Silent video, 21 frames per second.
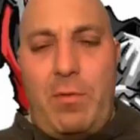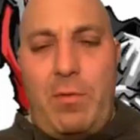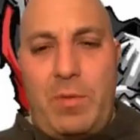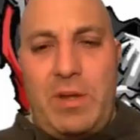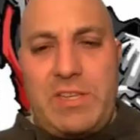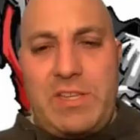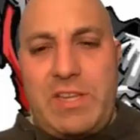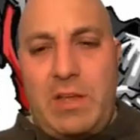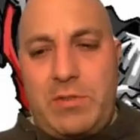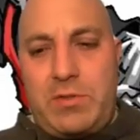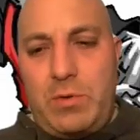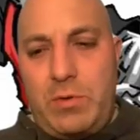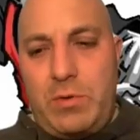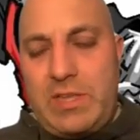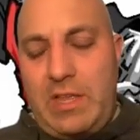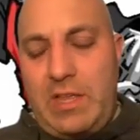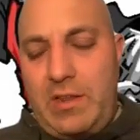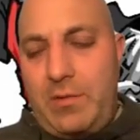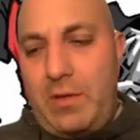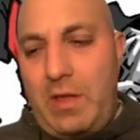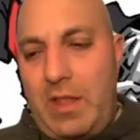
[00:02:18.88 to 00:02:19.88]
reach out to us
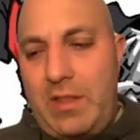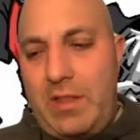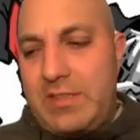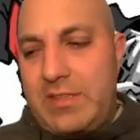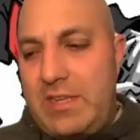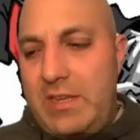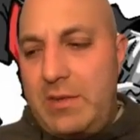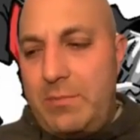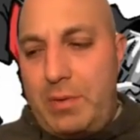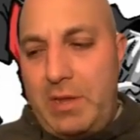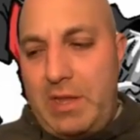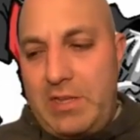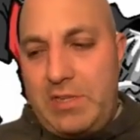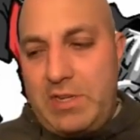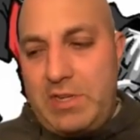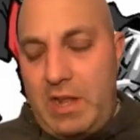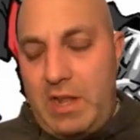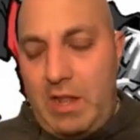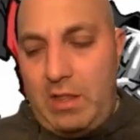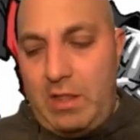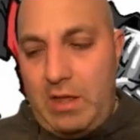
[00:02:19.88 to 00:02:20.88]
on the team page,
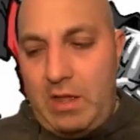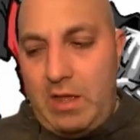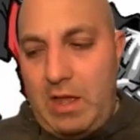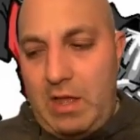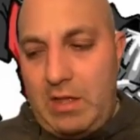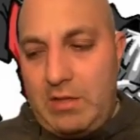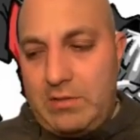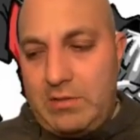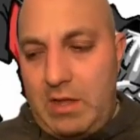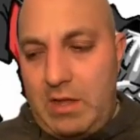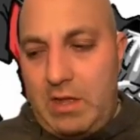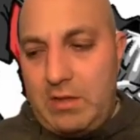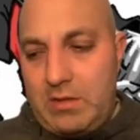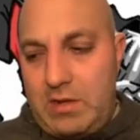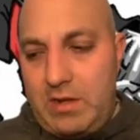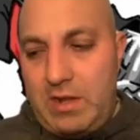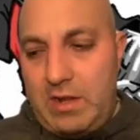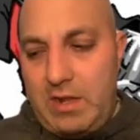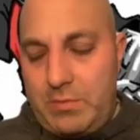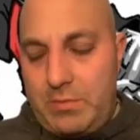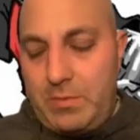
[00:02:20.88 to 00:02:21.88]
and I'll
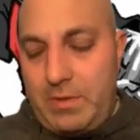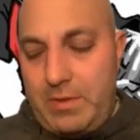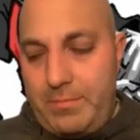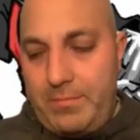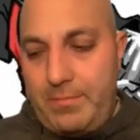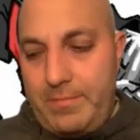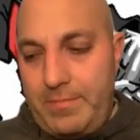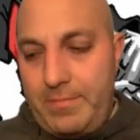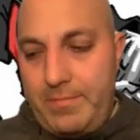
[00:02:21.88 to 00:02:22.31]
connect with them.